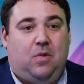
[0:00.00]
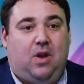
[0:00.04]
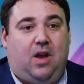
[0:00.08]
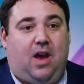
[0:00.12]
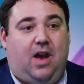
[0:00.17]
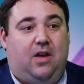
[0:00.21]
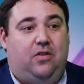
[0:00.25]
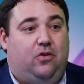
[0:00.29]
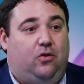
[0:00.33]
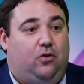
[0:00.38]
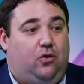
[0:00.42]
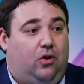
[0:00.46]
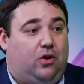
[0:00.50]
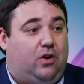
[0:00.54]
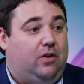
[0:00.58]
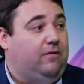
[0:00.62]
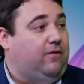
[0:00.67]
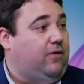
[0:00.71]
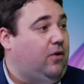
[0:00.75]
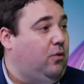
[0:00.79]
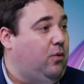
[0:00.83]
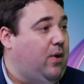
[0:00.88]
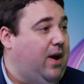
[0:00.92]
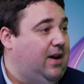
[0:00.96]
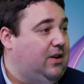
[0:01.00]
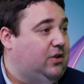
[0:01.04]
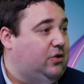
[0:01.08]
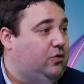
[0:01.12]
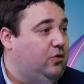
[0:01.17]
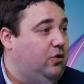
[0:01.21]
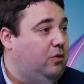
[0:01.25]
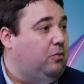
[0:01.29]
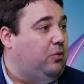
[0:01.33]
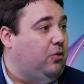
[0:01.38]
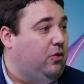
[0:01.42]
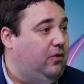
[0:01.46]
and they're looking for ways
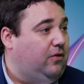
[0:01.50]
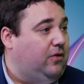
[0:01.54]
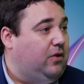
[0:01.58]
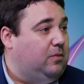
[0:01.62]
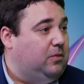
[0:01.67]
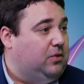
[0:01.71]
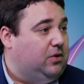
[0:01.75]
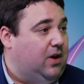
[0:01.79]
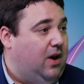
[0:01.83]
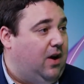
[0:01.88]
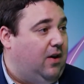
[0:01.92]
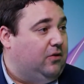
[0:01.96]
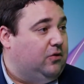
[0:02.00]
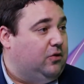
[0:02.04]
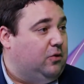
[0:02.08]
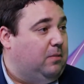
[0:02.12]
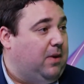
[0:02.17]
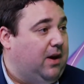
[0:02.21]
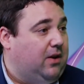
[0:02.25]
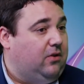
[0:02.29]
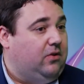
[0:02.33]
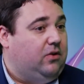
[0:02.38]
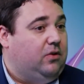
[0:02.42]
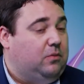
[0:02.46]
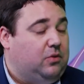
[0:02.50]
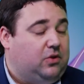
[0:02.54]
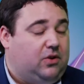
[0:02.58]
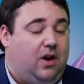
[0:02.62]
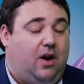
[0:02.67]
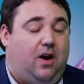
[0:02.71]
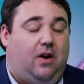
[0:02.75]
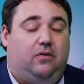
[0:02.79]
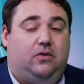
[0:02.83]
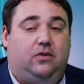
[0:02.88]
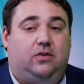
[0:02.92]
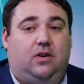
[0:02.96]
to improve themselves or better
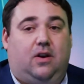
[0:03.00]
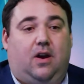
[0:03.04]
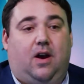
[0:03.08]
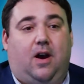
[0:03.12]
themselves.